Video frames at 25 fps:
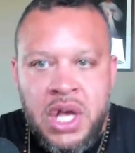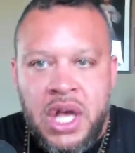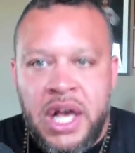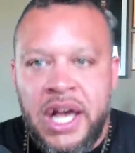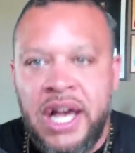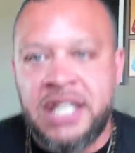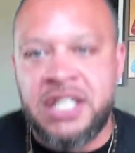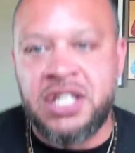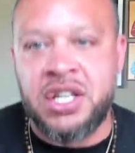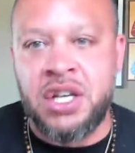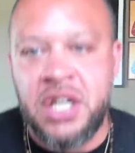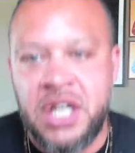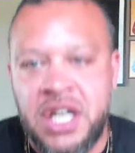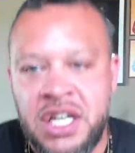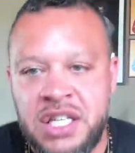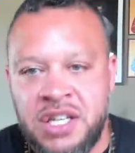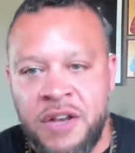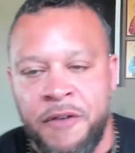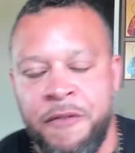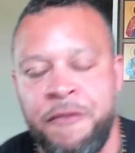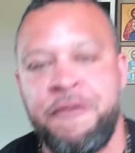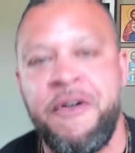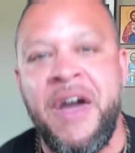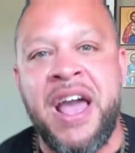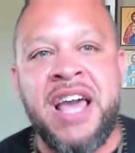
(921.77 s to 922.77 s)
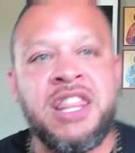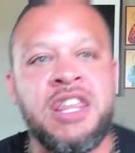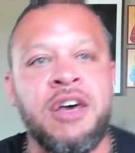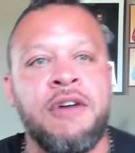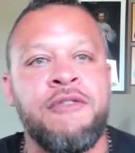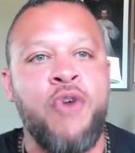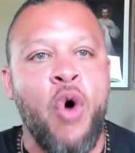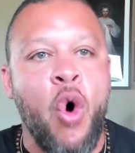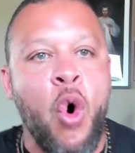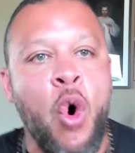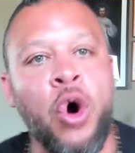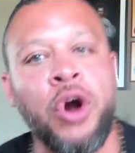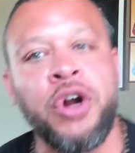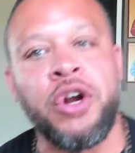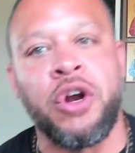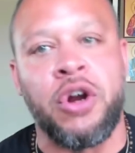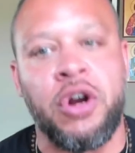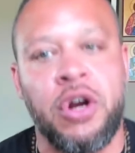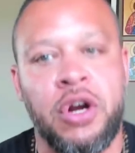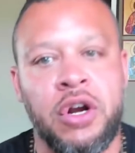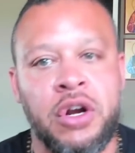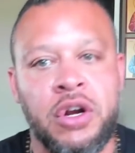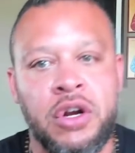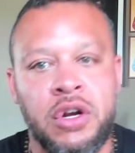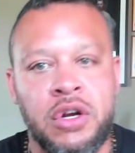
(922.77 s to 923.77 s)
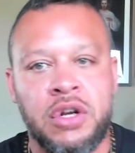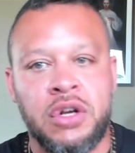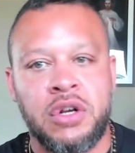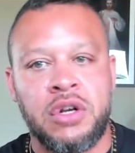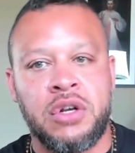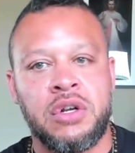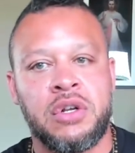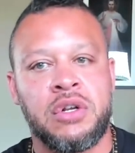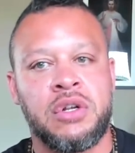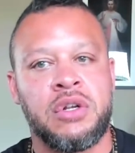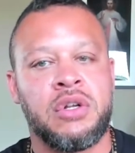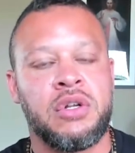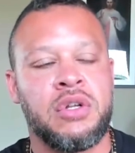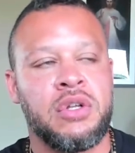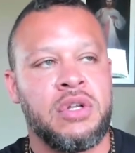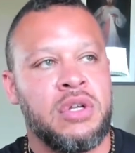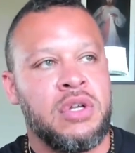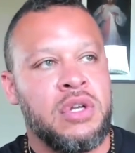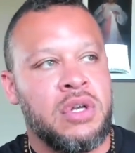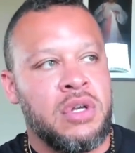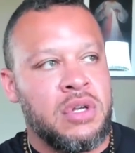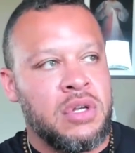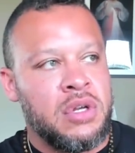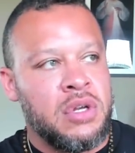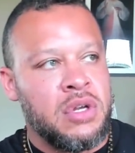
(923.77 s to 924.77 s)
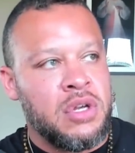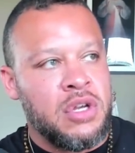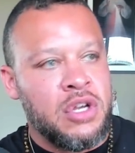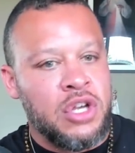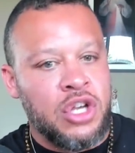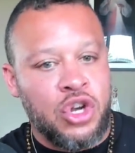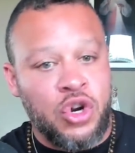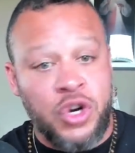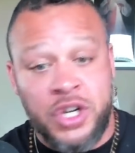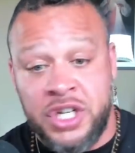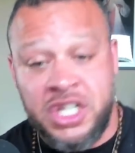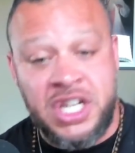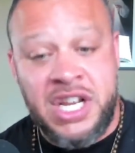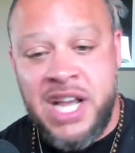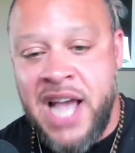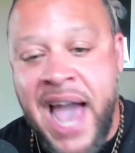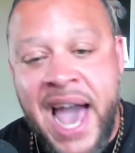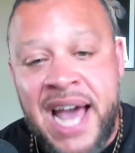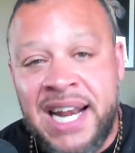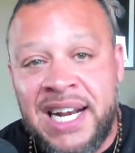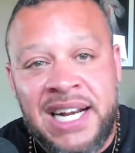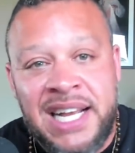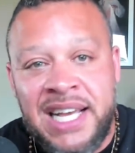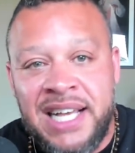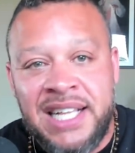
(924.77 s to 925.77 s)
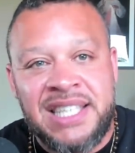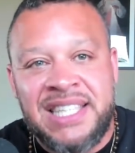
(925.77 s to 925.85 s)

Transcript: It's a it's a faith of order. Christianity